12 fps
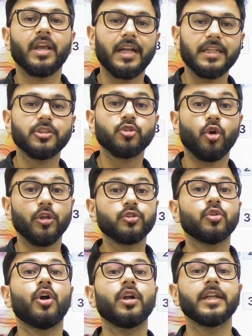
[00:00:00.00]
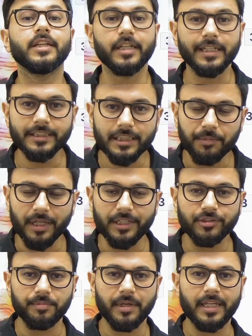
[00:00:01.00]
it is also not increasing money
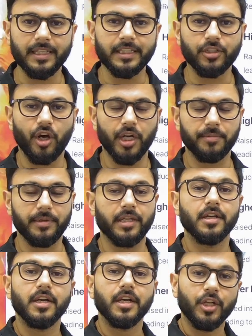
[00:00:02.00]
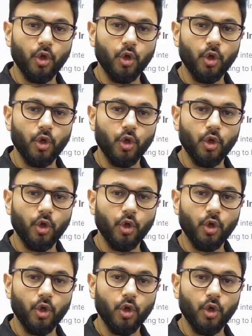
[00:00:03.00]
supply in the economy. Low